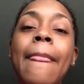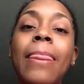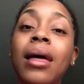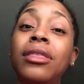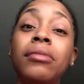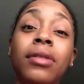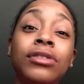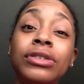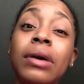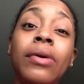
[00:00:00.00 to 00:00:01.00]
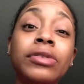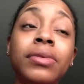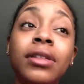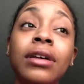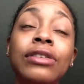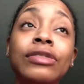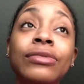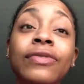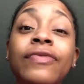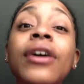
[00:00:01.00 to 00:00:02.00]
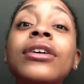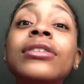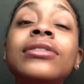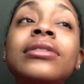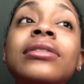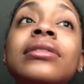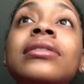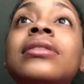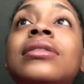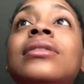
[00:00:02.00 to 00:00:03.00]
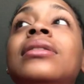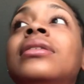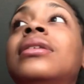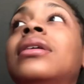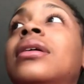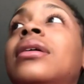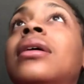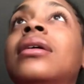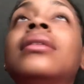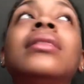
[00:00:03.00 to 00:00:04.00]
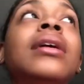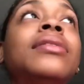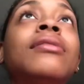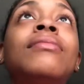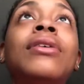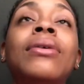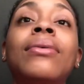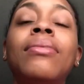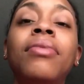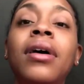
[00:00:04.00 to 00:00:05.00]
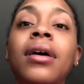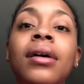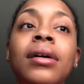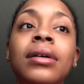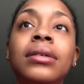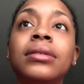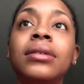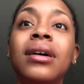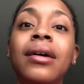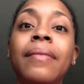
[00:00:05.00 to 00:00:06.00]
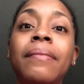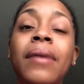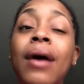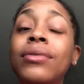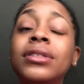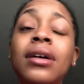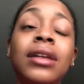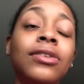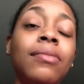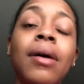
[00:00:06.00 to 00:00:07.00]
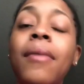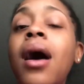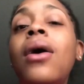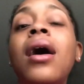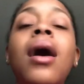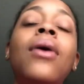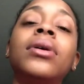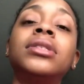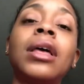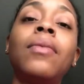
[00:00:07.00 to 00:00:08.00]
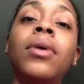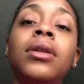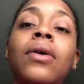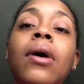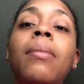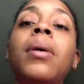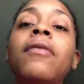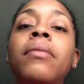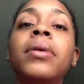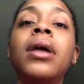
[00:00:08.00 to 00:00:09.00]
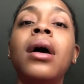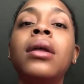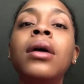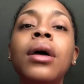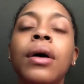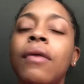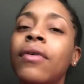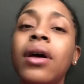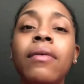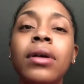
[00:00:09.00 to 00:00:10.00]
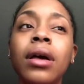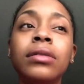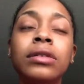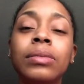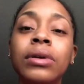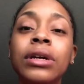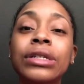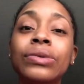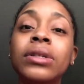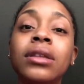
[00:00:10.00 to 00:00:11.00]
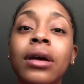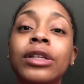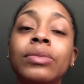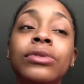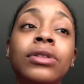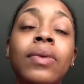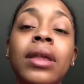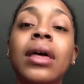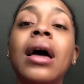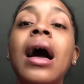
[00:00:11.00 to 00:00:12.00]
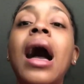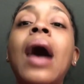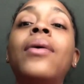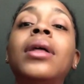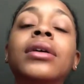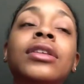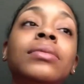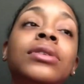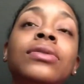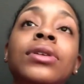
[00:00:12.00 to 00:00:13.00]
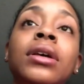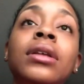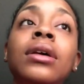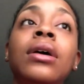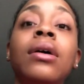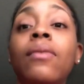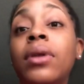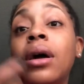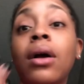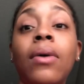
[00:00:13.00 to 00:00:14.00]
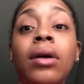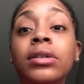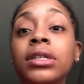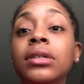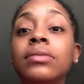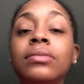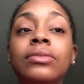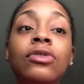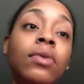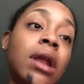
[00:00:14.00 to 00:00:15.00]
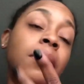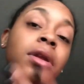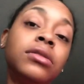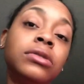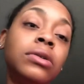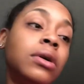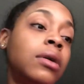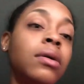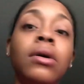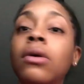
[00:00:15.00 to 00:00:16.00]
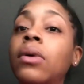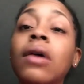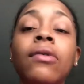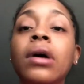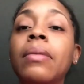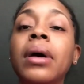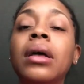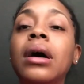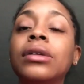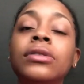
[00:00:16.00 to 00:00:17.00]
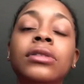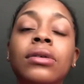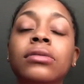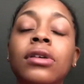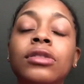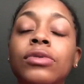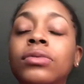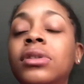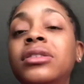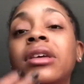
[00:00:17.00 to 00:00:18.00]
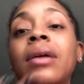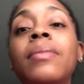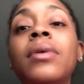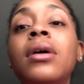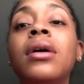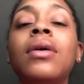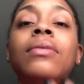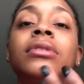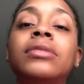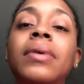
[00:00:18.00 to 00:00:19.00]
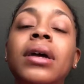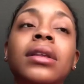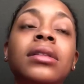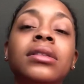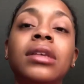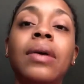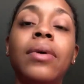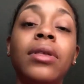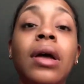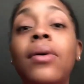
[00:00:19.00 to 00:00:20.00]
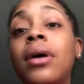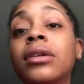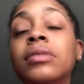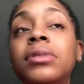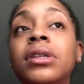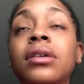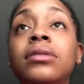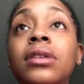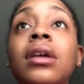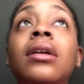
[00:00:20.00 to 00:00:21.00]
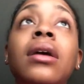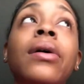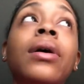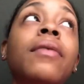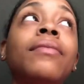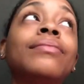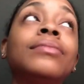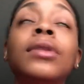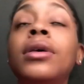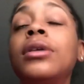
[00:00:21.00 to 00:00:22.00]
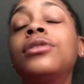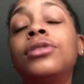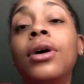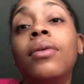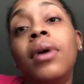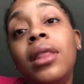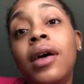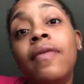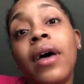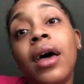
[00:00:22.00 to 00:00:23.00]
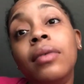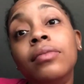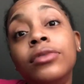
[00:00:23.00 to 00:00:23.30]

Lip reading: Let them know that you always put the customer first. let them know that I told them I always say I'm willing to go above and beyond for every customer and treat the customers the way that I would like to be treated when I go out to eat or when I'm in the store or wherever I'm at. I treat those customers with the same respect and the same way that I would like to be taken care of. So they love that.